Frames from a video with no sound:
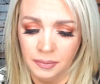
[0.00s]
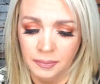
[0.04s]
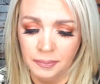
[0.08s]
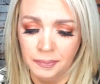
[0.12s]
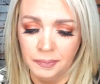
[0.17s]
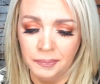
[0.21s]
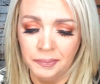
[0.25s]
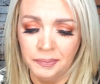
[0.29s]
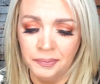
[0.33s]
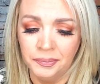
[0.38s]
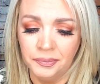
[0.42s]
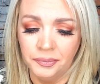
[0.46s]

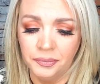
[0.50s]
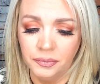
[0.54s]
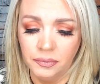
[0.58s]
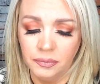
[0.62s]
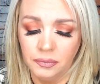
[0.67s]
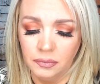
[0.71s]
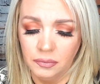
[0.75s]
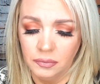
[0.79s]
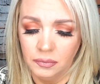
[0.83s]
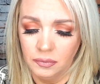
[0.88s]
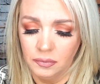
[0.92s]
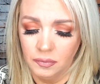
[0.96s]

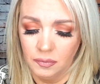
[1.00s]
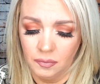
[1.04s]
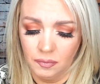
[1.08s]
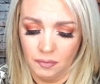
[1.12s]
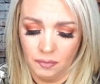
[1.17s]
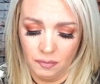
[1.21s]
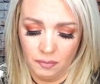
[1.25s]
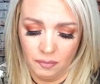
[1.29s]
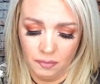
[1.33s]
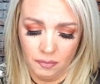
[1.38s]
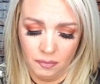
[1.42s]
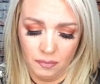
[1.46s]

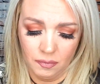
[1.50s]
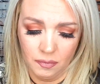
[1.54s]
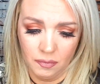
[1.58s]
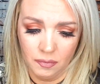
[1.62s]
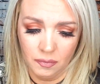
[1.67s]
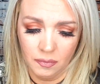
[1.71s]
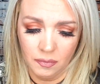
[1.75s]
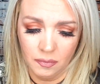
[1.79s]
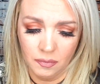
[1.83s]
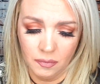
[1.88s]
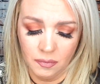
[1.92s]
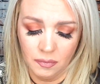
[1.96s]

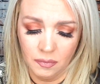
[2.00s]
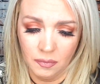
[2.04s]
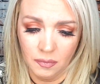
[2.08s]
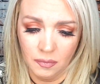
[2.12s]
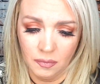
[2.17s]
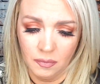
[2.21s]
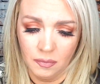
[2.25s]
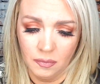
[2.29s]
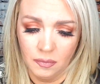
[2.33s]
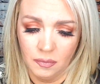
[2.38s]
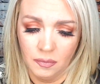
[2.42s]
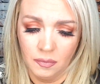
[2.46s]

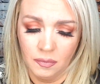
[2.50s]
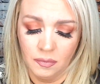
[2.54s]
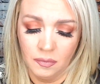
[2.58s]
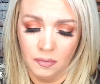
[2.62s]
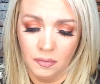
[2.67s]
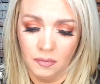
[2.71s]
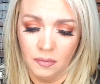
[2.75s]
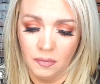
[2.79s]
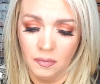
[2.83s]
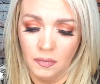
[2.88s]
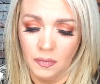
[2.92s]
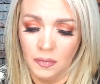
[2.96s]

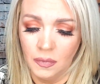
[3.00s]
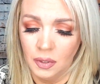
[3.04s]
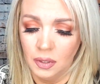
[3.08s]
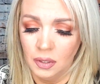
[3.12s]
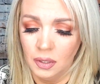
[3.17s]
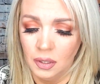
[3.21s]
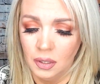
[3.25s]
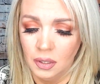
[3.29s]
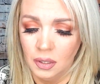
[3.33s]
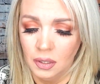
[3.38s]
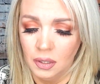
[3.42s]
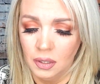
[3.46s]

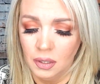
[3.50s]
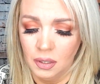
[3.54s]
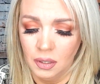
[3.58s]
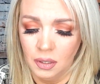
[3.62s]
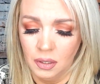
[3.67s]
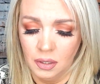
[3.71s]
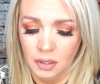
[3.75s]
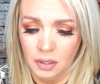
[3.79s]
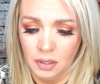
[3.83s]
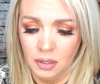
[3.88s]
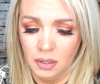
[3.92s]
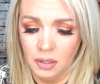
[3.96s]

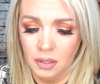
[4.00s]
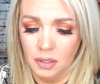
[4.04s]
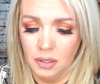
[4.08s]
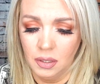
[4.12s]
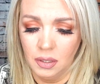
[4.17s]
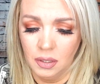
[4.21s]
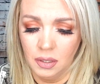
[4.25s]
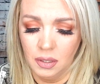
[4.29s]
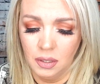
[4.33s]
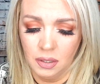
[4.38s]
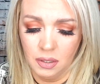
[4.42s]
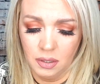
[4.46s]

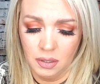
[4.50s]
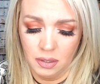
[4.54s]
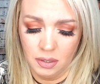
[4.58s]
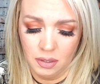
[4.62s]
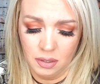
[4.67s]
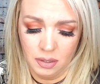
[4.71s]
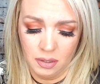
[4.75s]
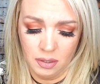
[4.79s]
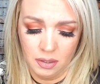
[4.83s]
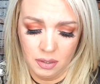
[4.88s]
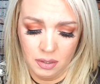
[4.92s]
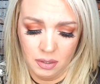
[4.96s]

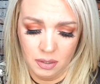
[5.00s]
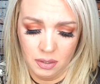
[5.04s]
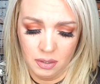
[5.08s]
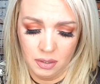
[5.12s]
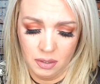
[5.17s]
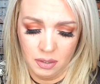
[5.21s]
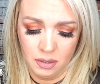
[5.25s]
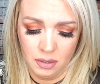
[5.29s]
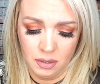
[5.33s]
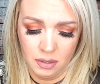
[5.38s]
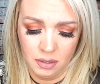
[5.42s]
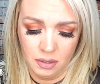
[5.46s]

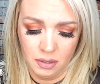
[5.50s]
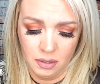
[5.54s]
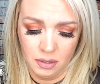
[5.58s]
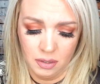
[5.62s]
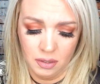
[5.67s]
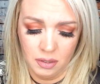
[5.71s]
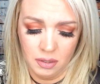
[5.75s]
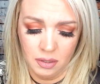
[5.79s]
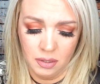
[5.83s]
(no one is talking)